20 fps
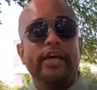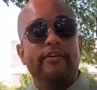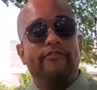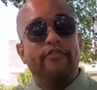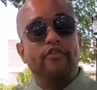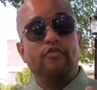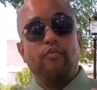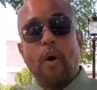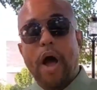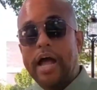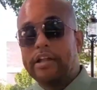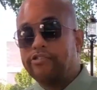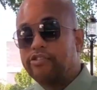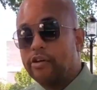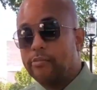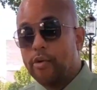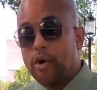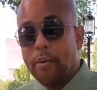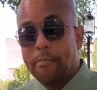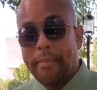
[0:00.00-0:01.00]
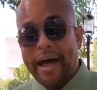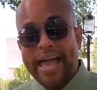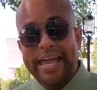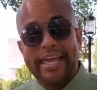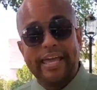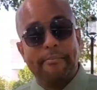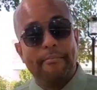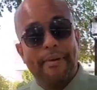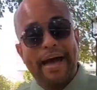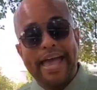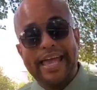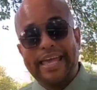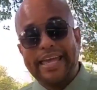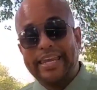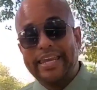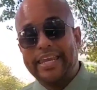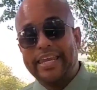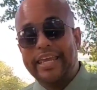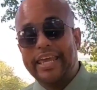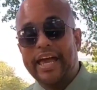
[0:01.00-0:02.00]
If you watch him on Mike and Mike
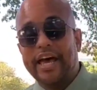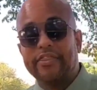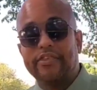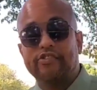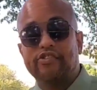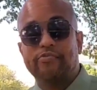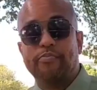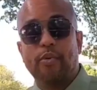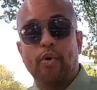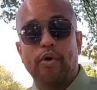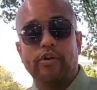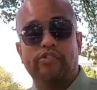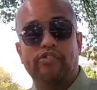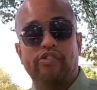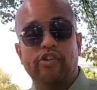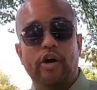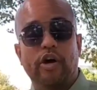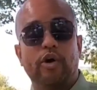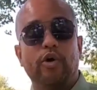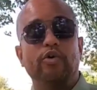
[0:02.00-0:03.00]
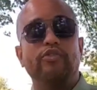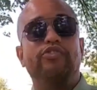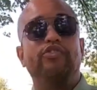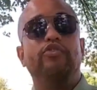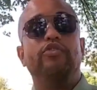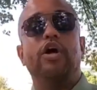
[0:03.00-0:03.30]
and any other sports shows,